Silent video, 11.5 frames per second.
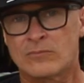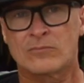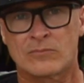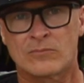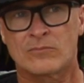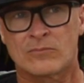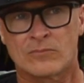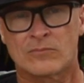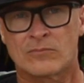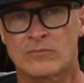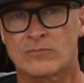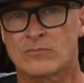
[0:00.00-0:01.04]

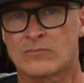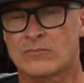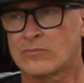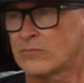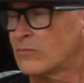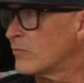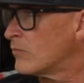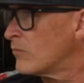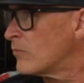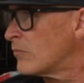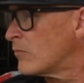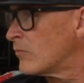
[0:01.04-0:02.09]

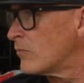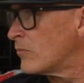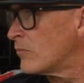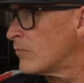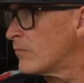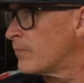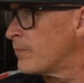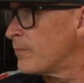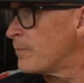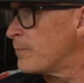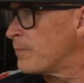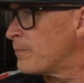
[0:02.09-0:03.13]

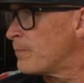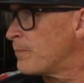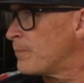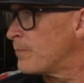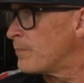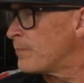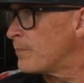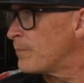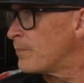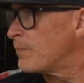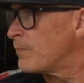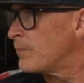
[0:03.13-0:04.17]

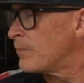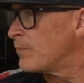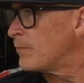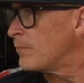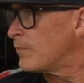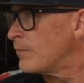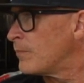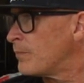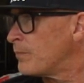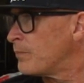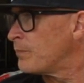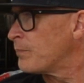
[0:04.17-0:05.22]

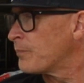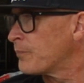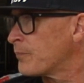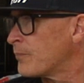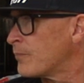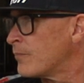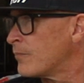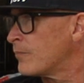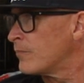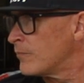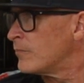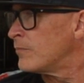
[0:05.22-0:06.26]

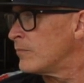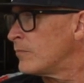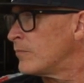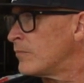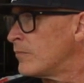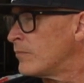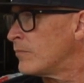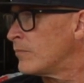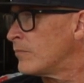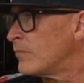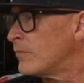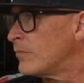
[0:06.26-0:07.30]

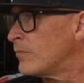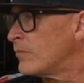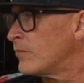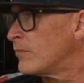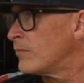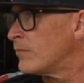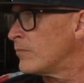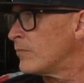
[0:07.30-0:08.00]
(silent)